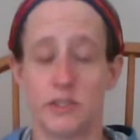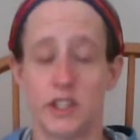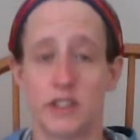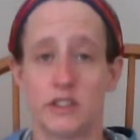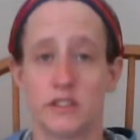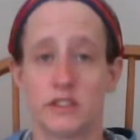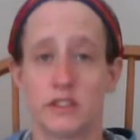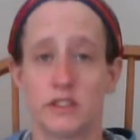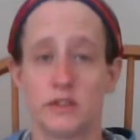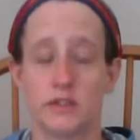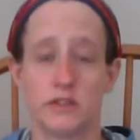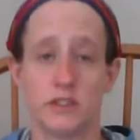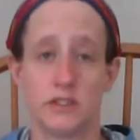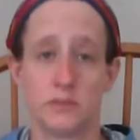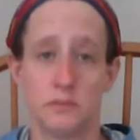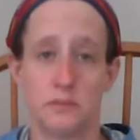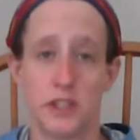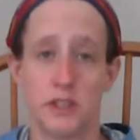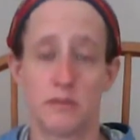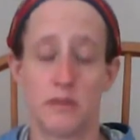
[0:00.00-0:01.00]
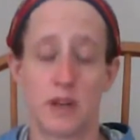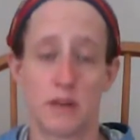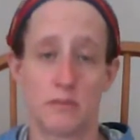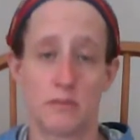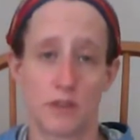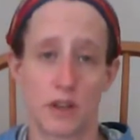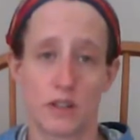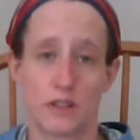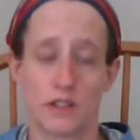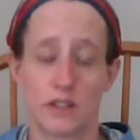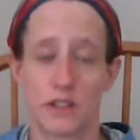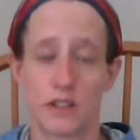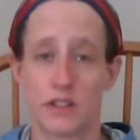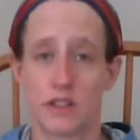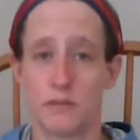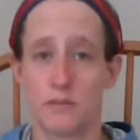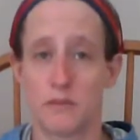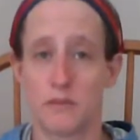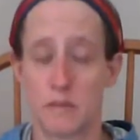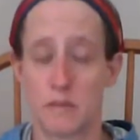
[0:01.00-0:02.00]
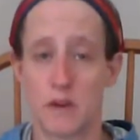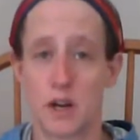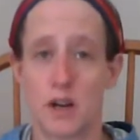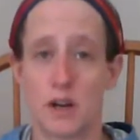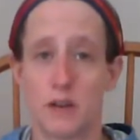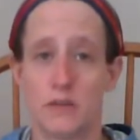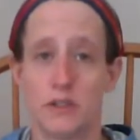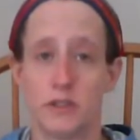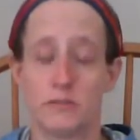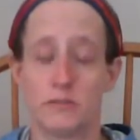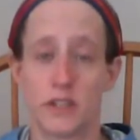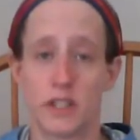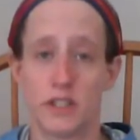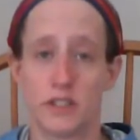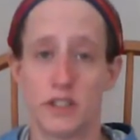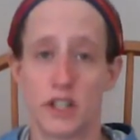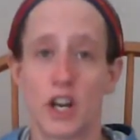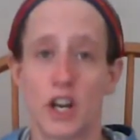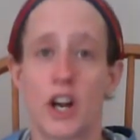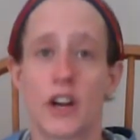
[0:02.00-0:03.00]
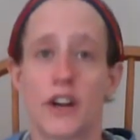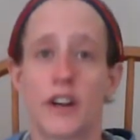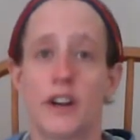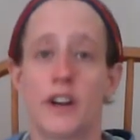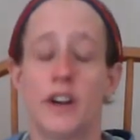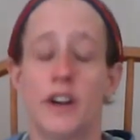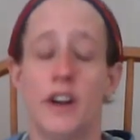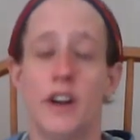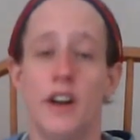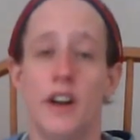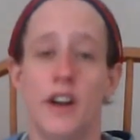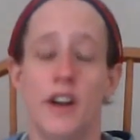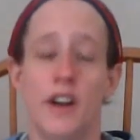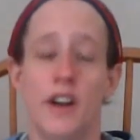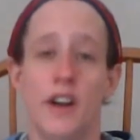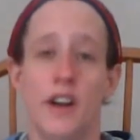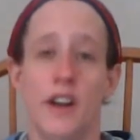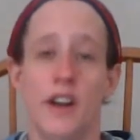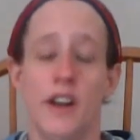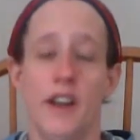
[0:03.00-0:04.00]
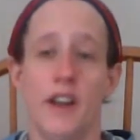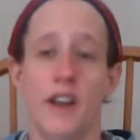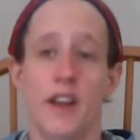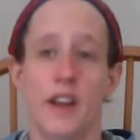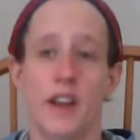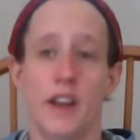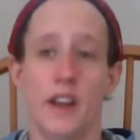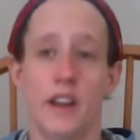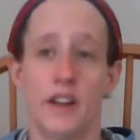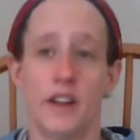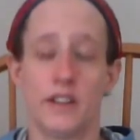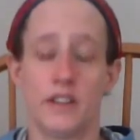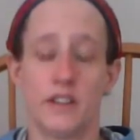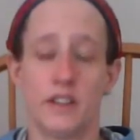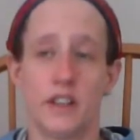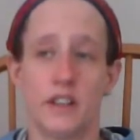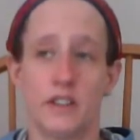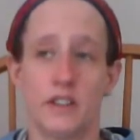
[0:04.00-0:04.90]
and so it was me, my brother, and my mom and my daughter. And